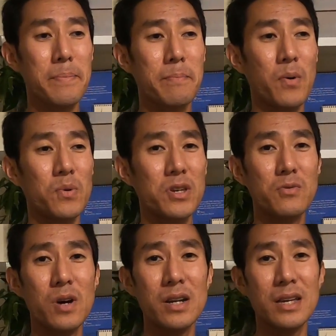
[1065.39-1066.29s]
But when you're
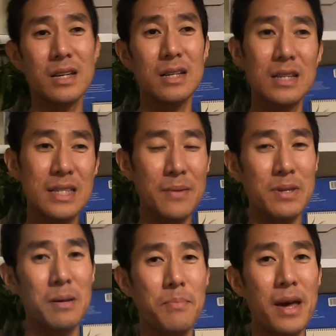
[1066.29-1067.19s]
running
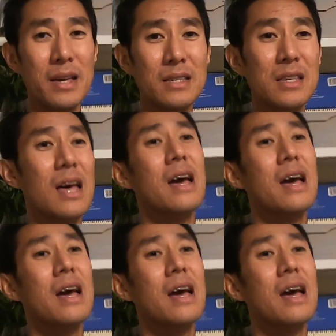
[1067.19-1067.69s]
10-minute pace